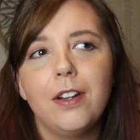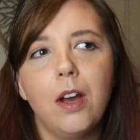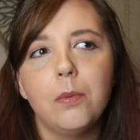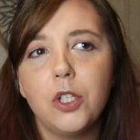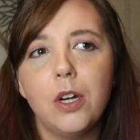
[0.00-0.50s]

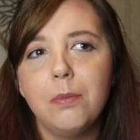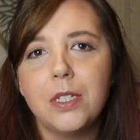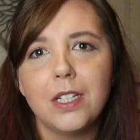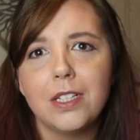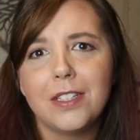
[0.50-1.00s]
Now I'm sure I'm
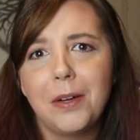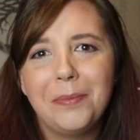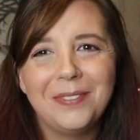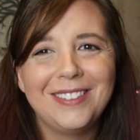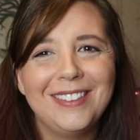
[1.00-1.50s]
missing
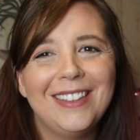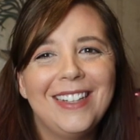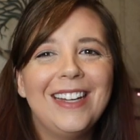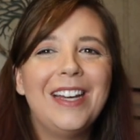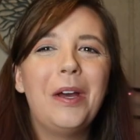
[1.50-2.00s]
some
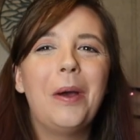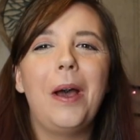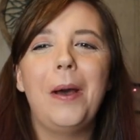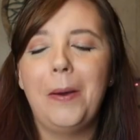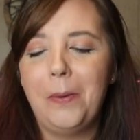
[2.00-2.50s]

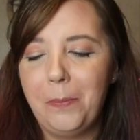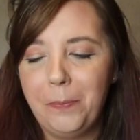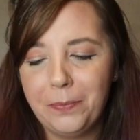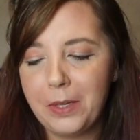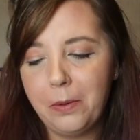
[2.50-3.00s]

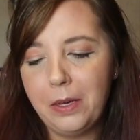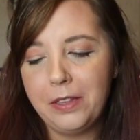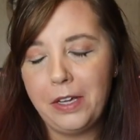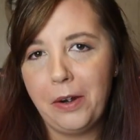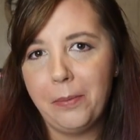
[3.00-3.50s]
in
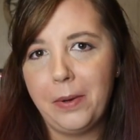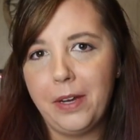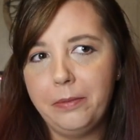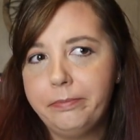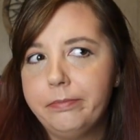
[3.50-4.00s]
there,
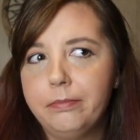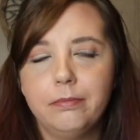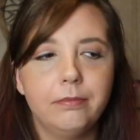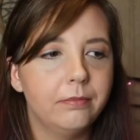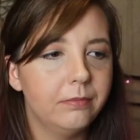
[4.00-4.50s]
but
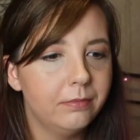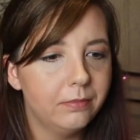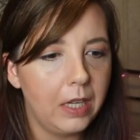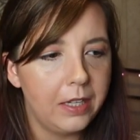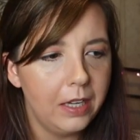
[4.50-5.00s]

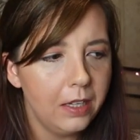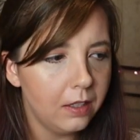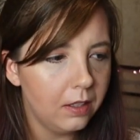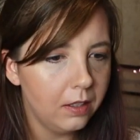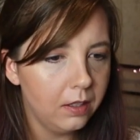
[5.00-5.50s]
I think